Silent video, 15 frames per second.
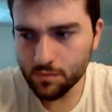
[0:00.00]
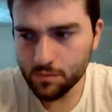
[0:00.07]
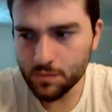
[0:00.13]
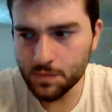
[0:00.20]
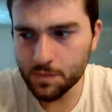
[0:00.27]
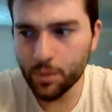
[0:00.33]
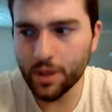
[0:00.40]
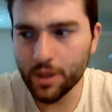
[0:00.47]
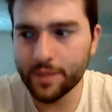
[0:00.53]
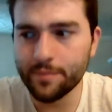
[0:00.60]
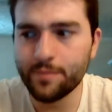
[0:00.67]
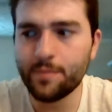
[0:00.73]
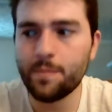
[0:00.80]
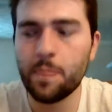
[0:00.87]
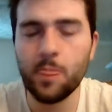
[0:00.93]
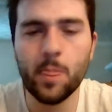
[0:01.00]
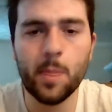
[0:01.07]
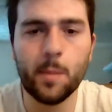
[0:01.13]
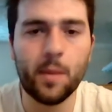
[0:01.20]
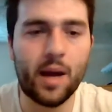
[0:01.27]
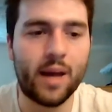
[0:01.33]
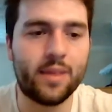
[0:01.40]
But
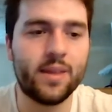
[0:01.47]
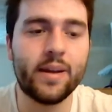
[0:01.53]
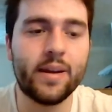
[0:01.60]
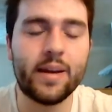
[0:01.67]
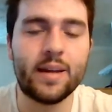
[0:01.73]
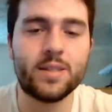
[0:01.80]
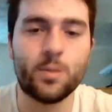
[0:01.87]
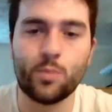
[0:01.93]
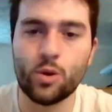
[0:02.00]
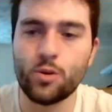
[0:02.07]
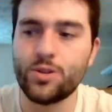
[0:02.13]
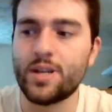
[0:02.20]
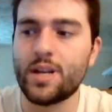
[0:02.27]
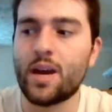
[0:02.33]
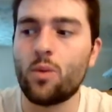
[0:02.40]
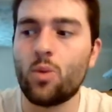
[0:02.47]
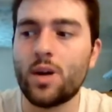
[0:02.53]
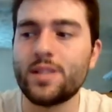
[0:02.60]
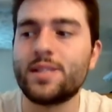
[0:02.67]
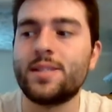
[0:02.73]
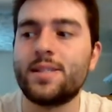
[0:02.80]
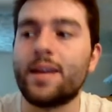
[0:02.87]
I think as a person, I want to
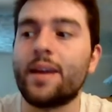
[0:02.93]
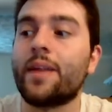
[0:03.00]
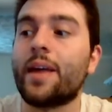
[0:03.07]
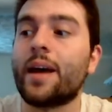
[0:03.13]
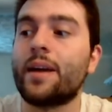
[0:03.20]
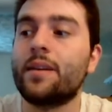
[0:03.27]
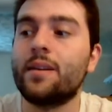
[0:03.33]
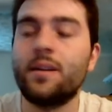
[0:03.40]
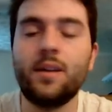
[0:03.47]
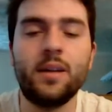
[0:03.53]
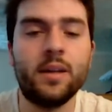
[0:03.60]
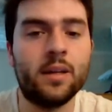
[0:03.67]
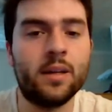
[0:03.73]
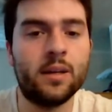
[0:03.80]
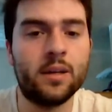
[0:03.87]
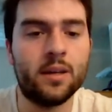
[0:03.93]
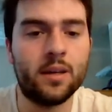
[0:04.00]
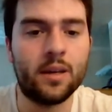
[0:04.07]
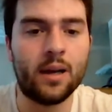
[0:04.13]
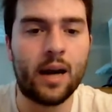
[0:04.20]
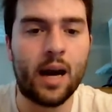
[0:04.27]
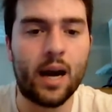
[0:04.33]
say that
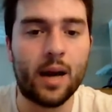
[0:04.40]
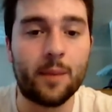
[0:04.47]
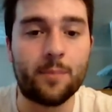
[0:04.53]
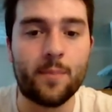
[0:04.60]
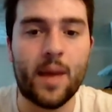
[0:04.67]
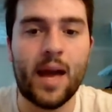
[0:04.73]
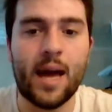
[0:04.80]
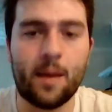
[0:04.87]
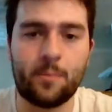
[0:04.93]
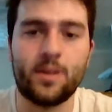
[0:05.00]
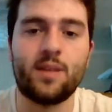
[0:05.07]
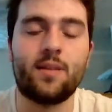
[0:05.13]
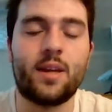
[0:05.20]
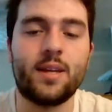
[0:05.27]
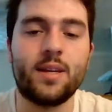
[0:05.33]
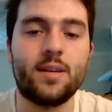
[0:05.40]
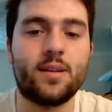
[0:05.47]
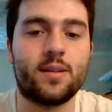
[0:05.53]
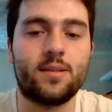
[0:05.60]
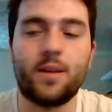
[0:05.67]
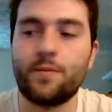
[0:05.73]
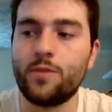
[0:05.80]
I'm happy that he has
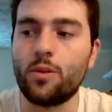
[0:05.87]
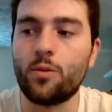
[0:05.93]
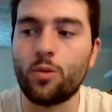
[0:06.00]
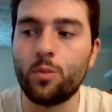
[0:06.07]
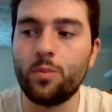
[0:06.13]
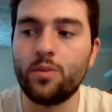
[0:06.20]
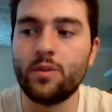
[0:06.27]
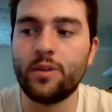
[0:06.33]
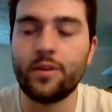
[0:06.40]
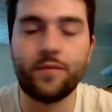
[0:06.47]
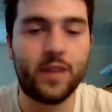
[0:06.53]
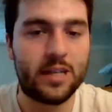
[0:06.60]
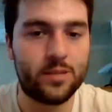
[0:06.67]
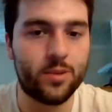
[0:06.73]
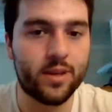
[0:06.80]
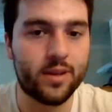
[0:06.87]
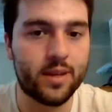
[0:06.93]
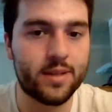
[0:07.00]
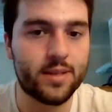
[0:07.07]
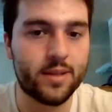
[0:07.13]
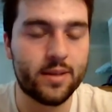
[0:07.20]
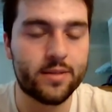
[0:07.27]
left the group, if that's what he thinks he
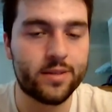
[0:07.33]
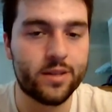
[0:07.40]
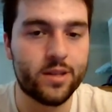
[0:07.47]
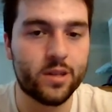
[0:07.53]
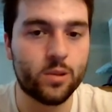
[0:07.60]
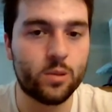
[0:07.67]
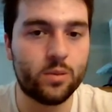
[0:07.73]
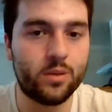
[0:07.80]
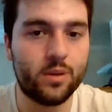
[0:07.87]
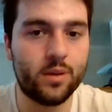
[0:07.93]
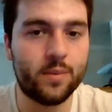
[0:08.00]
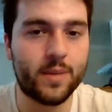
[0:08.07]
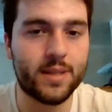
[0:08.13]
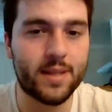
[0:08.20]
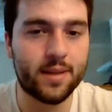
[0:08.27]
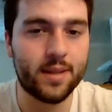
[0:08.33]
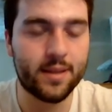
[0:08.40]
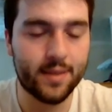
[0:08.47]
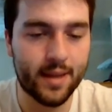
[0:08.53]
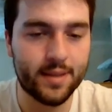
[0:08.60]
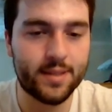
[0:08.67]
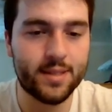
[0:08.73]
needs to do. Because I think
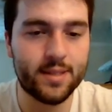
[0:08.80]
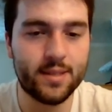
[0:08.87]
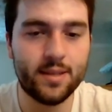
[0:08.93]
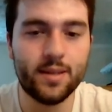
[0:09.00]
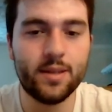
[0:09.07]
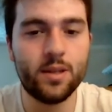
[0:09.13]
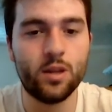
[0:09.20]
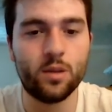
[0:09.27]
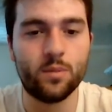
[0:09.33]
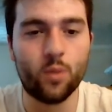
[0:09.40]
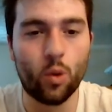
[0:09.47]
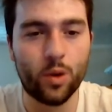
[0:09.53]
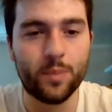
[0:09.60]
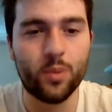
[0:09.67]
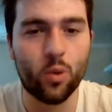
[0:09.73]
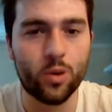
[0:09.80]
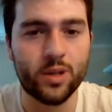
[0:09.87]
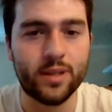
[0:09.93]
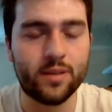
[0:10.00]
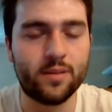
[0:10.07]
that's more important.